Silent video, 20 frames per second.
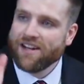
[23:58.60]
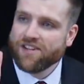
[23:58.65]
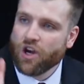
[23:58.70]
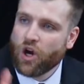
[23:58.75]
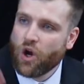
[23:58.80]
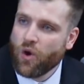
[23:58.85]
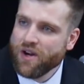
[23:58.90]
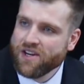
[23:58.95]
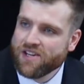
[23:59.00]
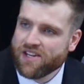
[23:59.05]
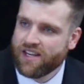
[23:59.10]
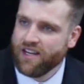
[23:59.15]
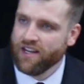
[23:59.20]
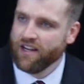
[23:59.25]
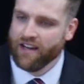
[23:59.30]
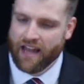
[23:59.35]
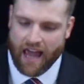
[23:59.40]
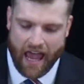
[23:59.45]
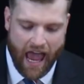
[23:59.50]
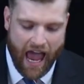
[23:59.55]
as a
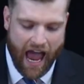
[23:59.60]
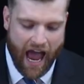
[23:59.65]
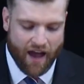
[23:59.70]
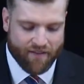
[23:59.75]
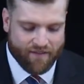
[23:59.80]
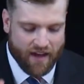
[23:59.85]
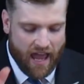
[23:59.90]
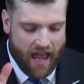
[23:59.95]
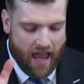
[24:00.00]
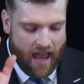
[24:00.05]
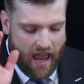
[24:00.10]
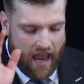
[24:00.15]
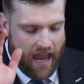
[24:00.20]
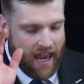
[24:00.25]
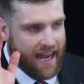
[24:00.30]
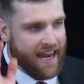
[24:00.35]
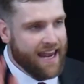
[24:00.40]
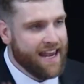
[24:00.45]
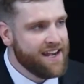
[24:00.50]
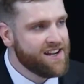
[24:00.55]
Christian, have
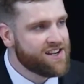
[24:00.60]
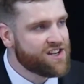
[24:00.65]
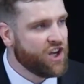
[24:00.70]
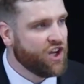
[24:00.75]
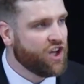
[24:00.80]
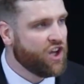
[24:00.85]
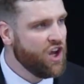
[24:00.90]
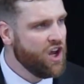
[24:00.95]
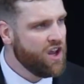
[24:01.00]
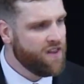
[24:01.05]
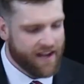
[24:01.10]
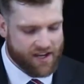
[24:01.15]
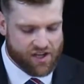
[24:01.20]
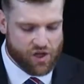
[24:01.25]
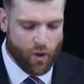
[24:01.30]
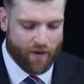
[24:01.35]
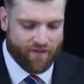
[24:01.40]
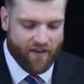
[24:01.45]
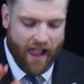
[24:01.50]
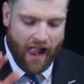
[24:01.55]
ears to hear
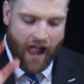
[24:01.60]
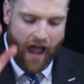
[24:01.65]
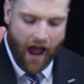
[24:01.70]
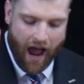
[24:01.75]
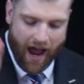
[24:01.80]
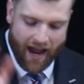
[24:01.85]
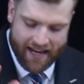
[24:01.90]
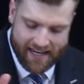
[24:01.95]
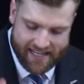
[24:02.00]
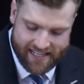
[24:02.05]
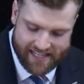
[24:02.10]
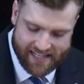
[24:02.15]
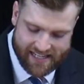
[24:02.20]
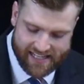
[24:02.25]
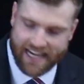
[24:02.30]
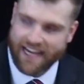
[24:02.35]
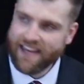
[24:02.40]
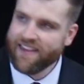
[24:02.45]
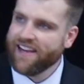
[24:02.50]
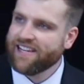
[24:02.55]
this, you have eyes to
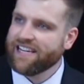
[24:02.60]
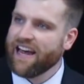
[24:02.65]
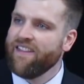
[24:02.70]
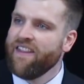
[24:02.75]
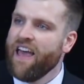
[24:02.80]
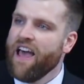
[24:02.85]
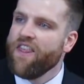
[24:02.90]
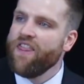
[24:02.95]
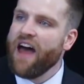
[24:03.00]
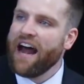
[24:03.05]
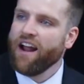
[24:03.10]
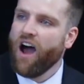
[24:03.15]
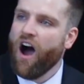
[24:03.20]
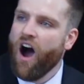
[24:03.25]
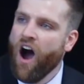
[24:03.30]
see this, and that